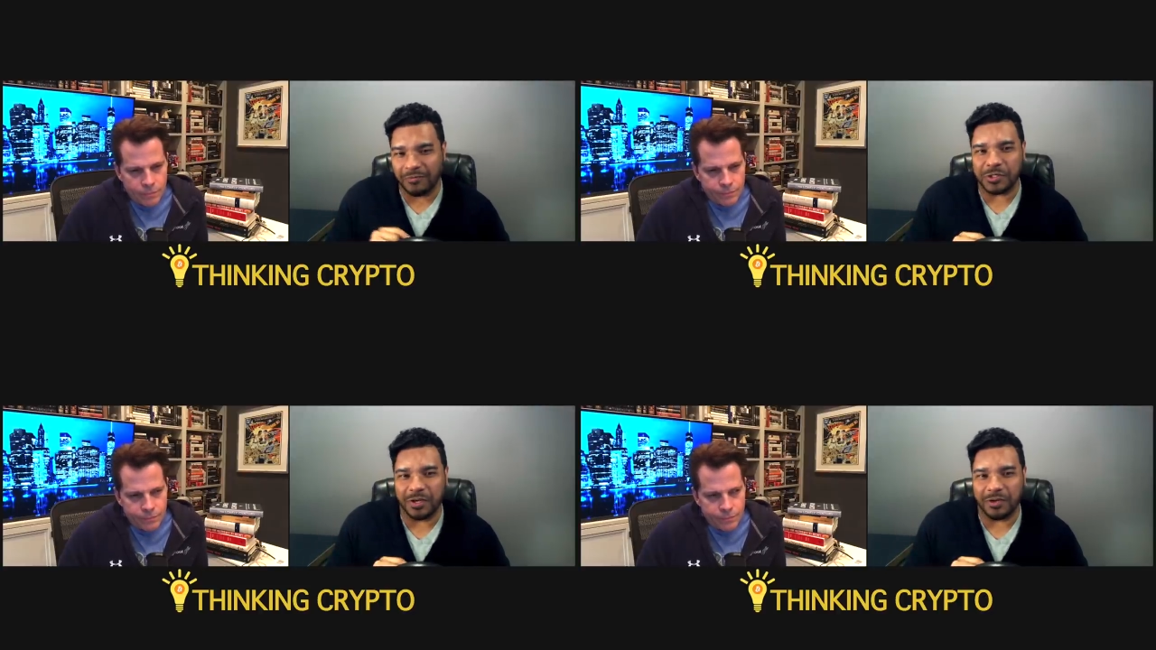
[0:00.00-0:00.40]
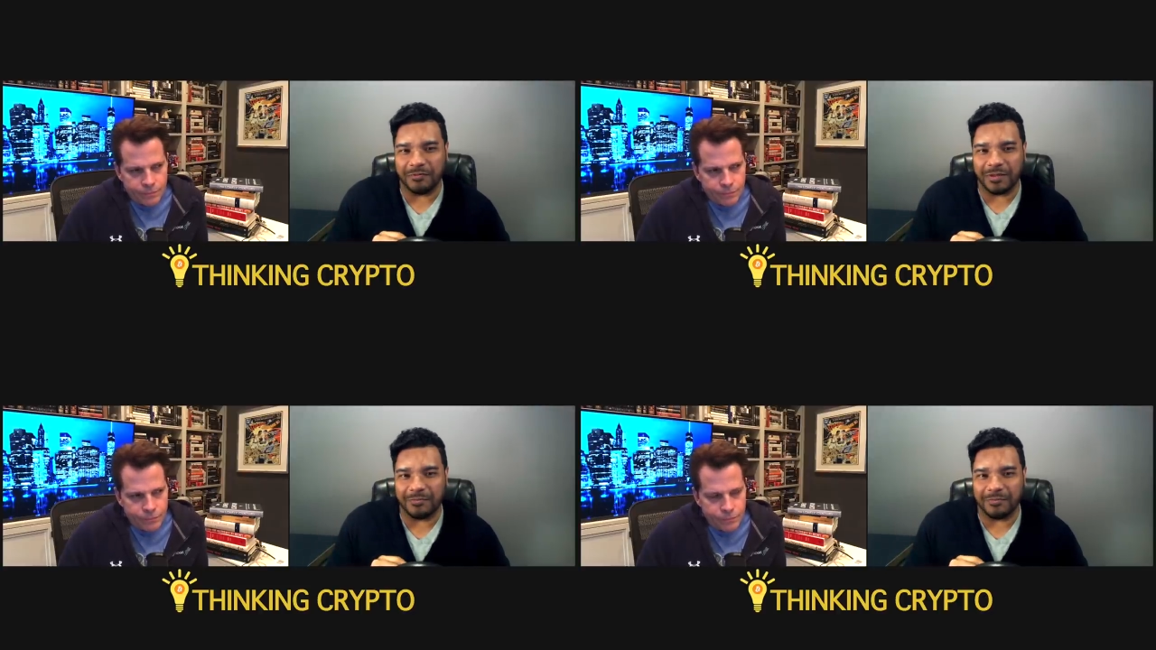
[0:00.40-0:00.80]
Speaker 1: that
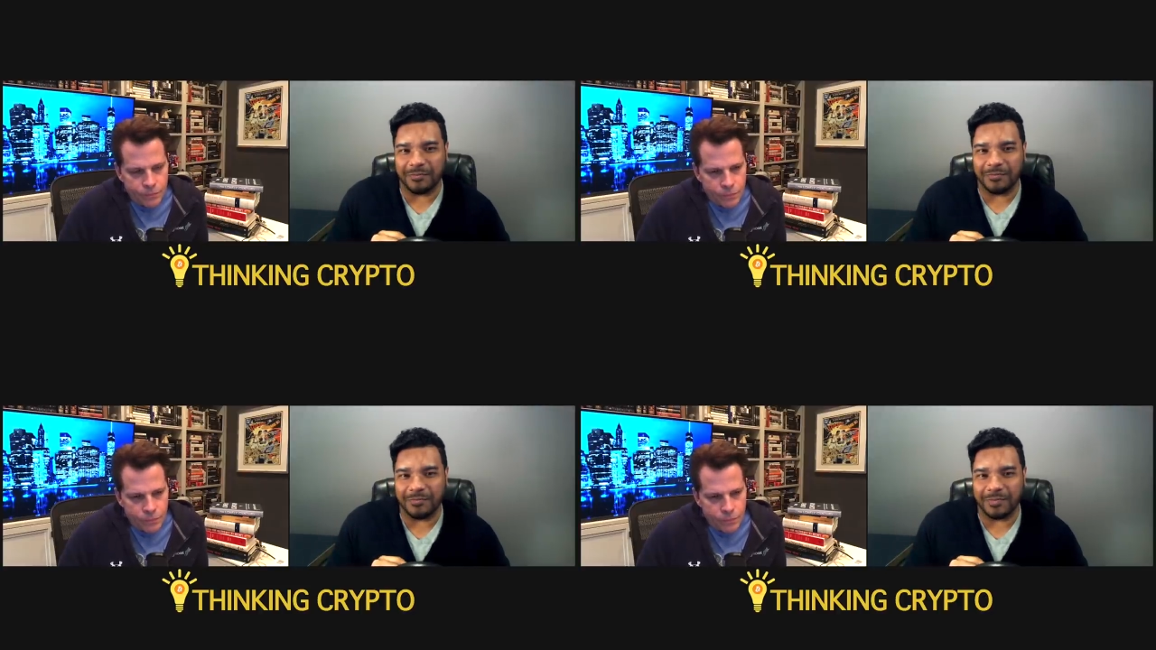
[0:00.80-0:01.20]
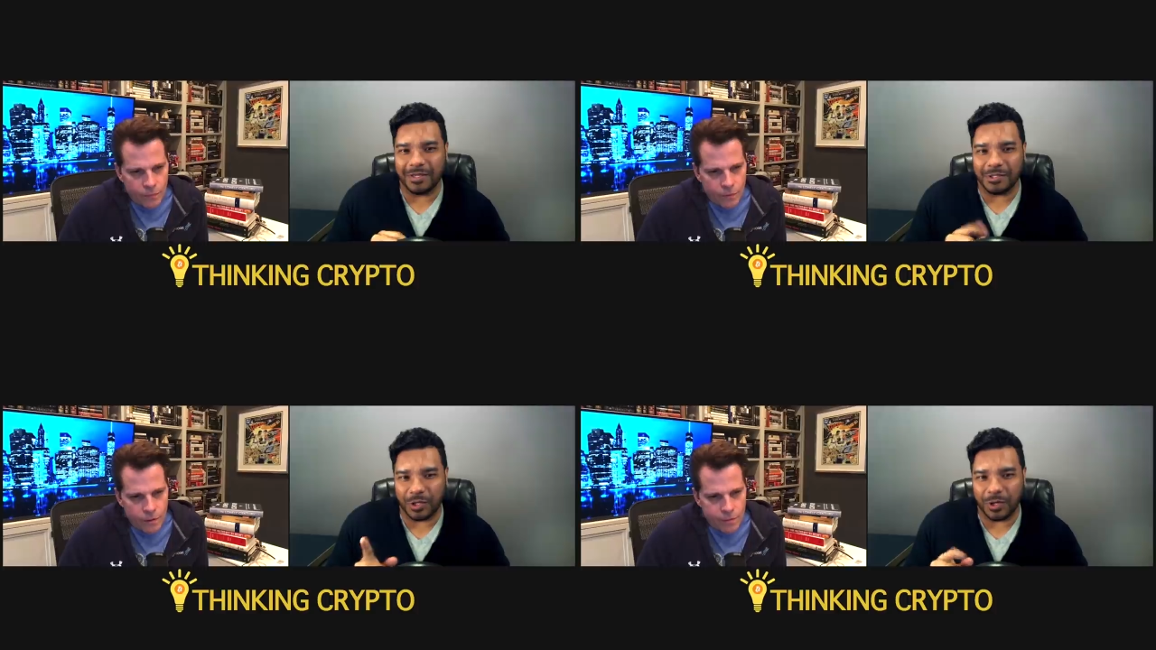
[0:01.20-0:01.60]
is your
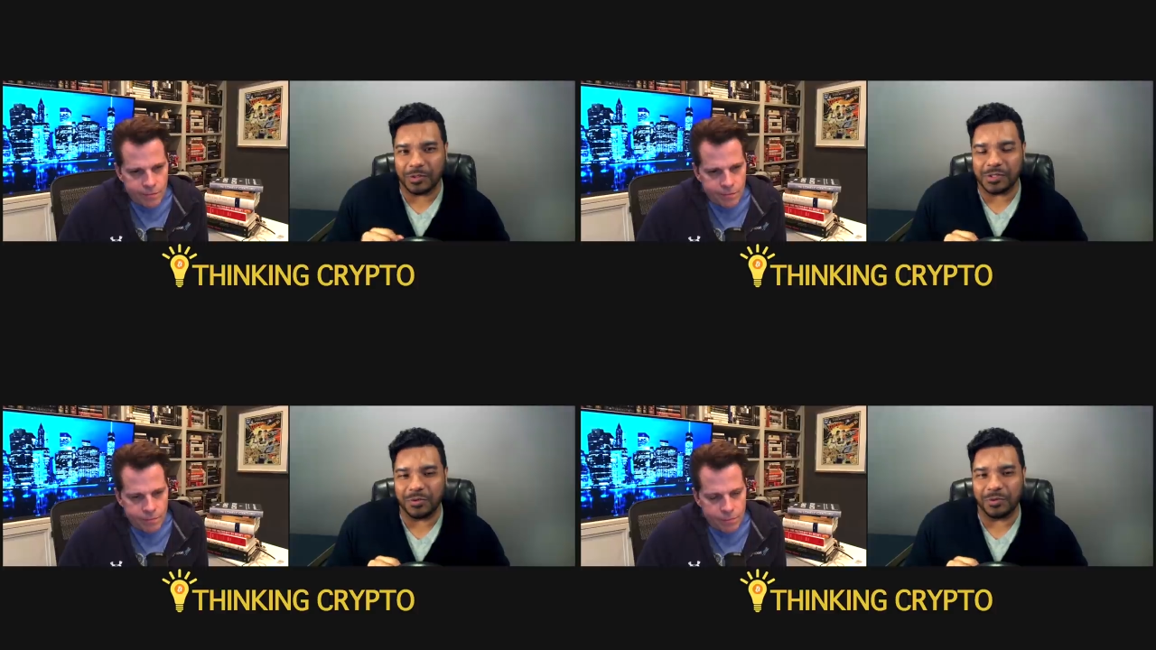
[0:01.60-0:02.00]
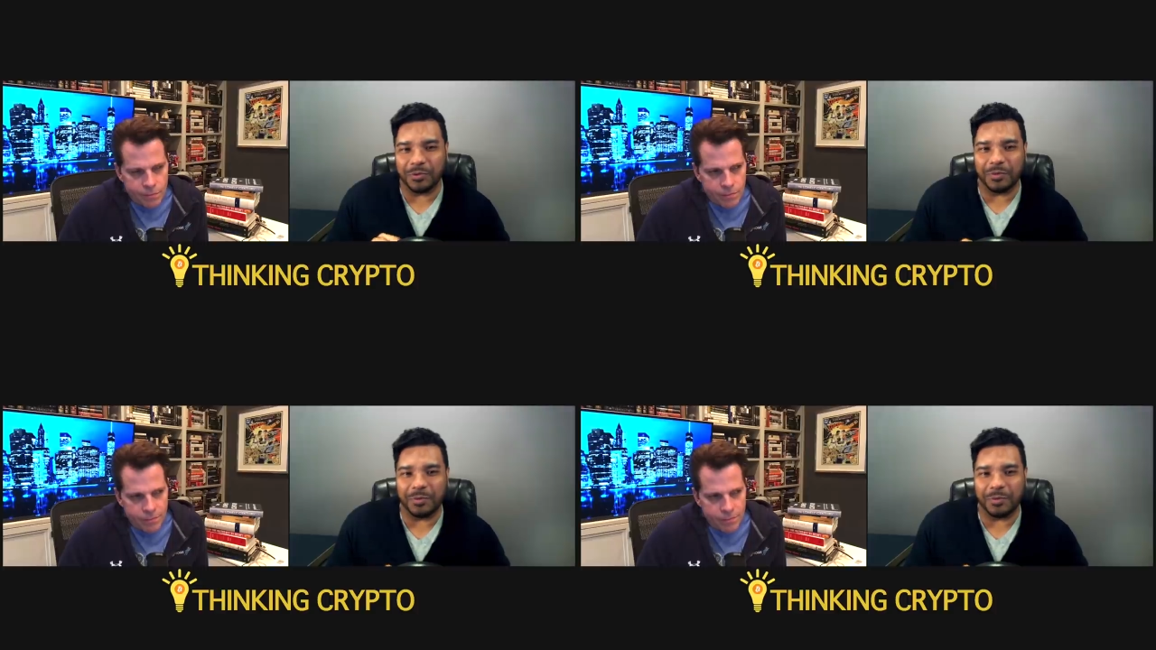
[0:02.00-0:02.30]
go-to, what would it be?